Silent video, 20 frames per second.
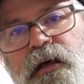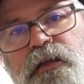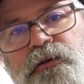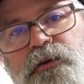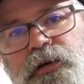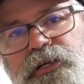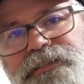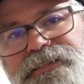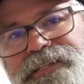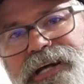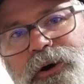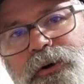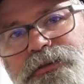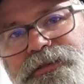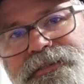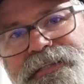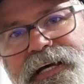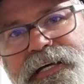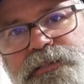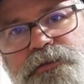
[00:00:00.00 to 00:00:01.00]
There is no
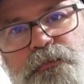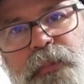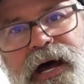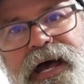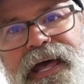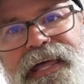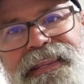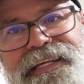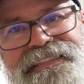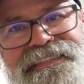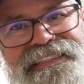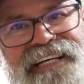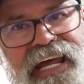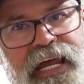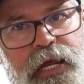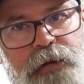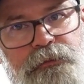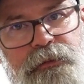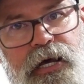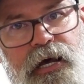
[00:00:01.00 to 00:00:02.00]
sense buying the
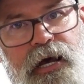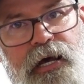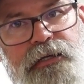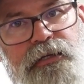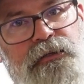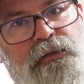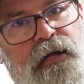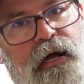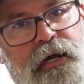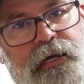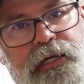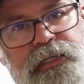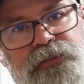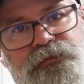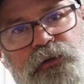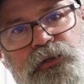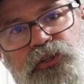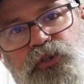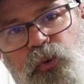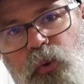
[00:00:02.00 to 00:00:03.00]
same kind of luggage
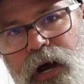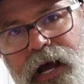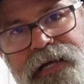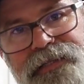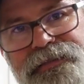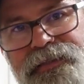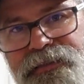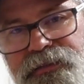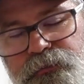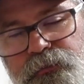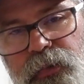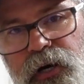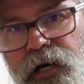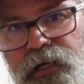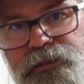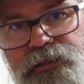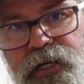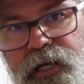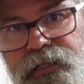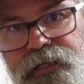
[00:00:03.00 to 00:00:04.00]
for twice as
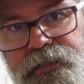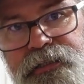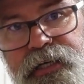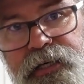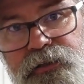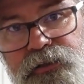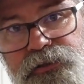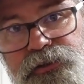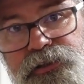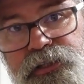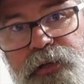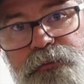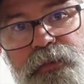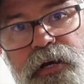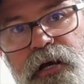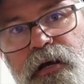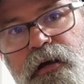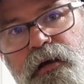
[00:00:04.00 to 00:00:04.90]
much at a dealership.